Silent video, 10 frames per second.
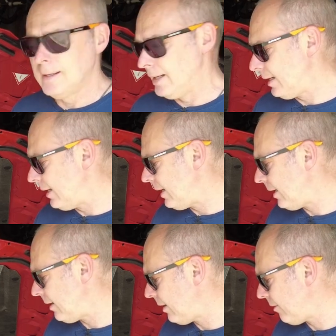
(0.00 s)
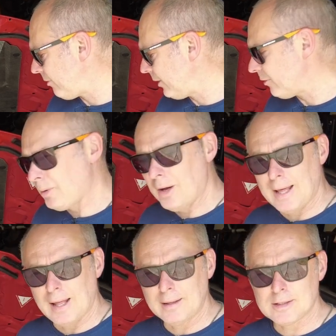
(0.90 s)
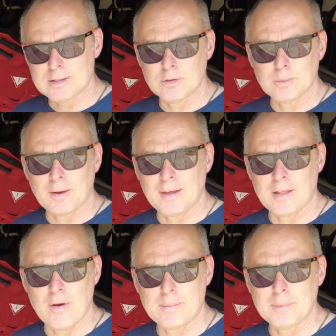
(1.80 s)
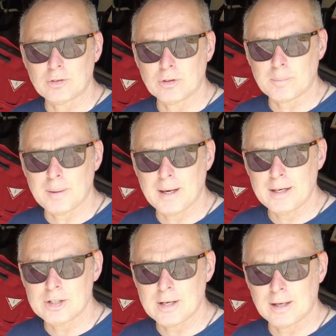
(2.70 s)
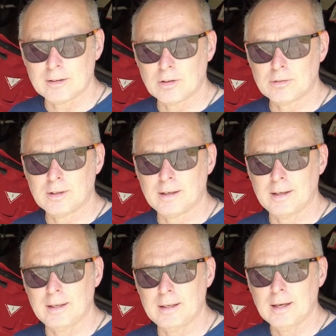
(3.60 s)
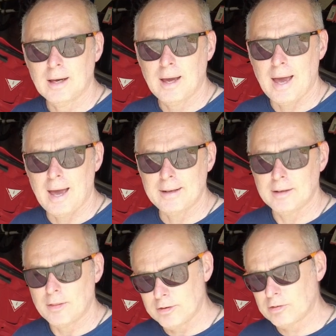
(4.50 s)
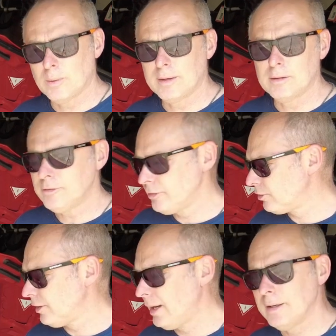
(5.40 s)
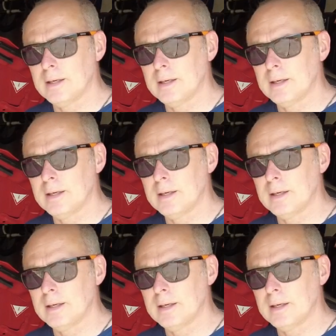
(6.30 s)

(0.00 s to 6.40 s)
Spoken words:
A friend of mine, Alex, who's one of the other admins on the page, Alex Toffler, he had this one for sale.